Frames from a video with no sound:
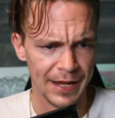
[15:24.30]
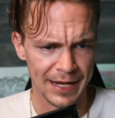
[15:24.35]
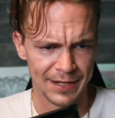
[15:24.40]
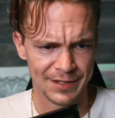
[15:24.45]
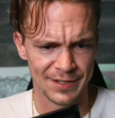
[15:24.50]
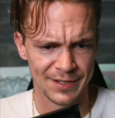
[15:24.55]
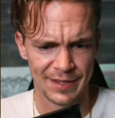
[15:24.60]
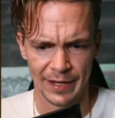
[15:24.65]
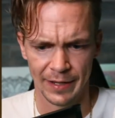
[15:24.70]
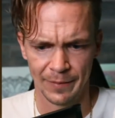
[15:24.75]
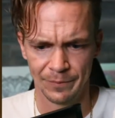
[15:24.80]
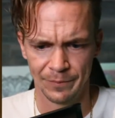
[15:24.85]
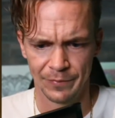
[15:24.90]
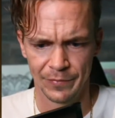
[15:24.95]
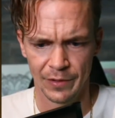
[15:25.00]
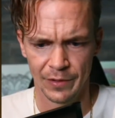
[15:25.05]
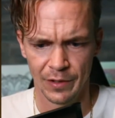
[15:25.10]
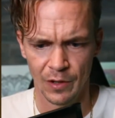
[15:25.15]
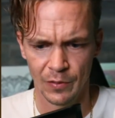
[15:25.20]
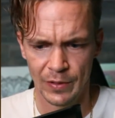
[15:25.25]
thing.
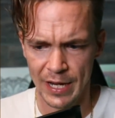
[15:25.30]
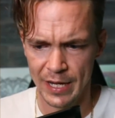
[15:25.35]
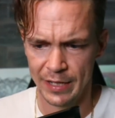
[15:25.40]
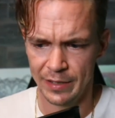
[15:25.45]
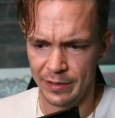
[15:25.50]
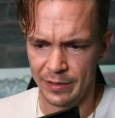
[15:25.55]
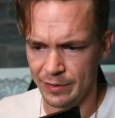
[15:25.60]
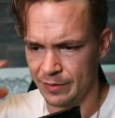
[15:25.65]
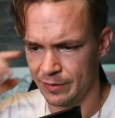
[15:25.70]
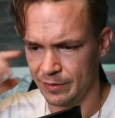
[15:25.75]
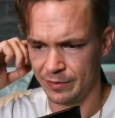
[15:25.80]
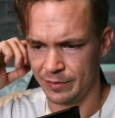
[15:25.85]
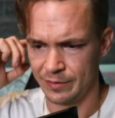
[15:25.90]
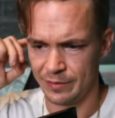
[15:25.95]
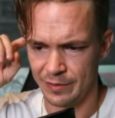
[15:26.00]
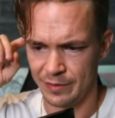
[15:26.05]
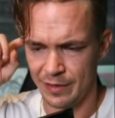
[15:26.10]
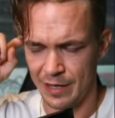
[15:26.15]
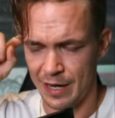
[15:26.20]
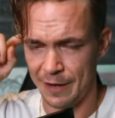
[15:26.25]
Okay.
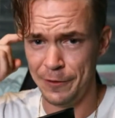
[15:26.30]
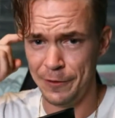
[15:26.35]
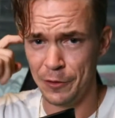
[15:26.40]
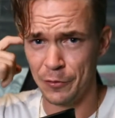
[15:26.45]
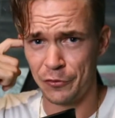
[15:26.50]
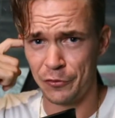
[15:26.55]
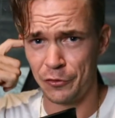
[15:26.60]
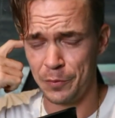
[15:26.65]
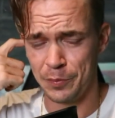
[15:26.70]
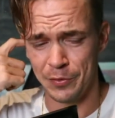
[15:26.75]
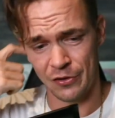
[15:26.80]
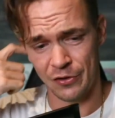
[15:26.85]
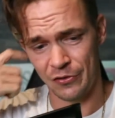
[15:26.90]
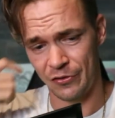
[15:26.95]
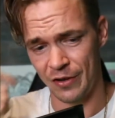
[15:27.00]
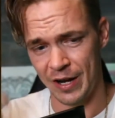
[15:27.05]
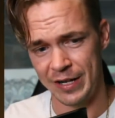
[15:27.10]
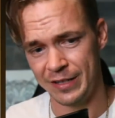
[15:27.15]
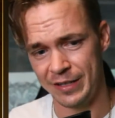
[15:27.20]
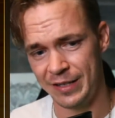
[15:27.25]
I feel super
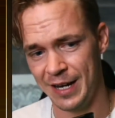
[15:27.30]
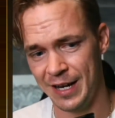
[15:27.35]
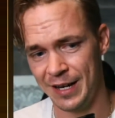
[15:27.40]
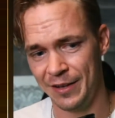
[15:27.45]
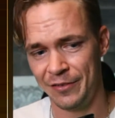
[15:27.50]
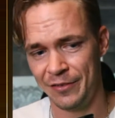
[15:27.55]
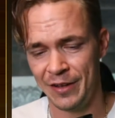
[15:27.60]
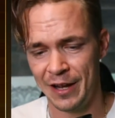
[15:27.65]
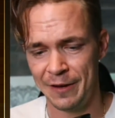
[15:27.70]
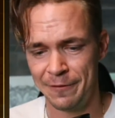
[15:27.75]
excited, guys.